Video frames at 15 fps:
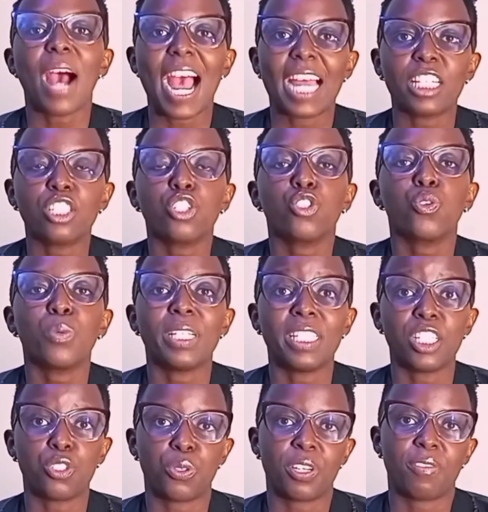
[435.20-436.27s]
But you
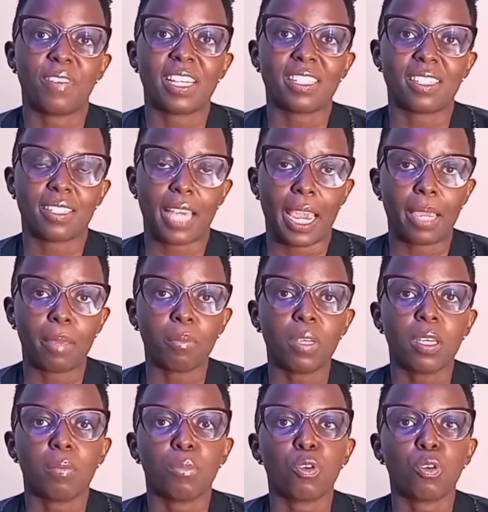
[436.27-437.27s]
will need to invest time